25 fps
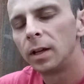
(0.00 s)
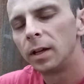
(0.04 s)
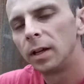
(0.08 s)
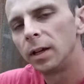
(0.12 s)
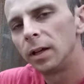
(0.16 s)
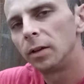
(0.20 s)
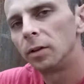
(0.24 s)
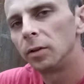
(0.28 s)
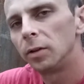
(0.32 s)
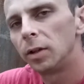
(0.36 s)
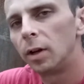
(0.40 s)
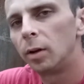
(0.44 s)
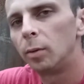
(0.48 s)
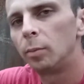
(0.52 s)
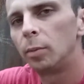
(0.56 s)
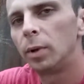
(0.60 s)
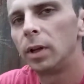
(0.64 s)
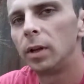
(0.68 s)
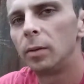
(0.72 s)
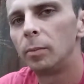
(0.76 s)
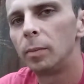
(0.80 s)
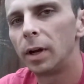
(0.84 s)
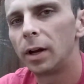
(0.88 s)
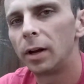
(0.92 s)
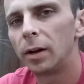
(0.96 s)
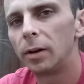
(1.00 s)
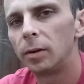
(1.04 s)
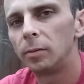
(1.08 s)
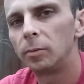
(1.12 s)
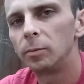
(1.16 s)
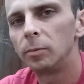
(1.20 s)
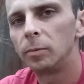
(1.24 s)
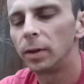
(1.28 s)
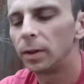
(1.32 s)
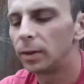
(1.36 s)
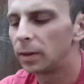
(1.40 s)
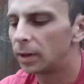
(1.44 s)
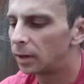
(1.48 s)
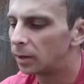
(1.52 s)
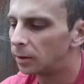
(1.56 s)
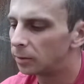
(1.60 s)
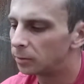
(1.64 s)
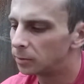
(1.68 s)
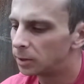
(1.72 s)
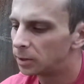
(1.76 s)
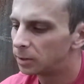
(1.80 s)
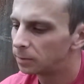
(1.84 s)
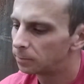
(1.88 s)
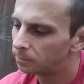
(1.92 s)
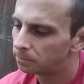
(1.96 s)
it'll help him out
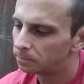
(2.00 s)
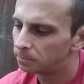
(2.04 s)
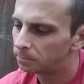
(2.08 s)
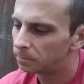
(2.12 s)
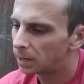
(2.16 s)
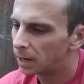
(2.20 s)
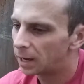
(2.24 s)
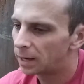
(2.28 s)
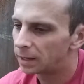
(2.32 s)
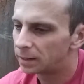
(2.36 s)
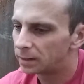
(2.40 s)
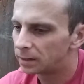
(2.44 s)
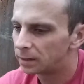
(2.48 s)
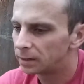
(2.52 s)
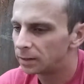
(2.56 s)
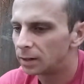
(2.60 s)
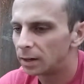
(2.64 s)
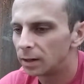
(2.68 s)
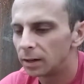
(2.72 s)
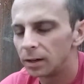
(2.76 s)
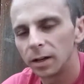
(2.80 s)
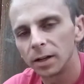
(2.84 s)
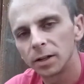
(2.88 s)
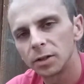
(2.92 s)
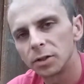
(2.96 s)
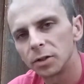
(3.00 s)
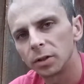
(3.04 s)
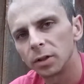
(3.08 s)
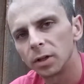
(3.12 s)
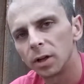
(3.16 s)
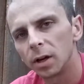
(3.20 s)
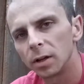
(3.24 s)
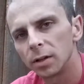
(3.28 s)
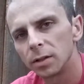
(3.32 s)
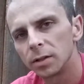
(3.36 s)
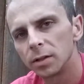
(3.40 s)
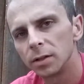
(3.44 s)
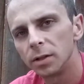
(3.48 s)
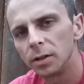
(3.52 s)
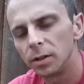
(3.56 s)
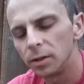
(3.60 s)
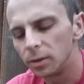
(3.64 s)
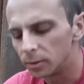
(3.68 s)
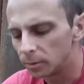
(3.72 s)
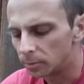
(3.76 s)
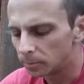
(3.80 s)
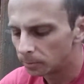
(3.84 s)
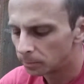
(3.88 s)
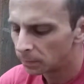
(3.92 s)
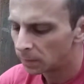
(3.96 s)
without any extra cost to
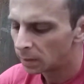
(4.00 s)
you.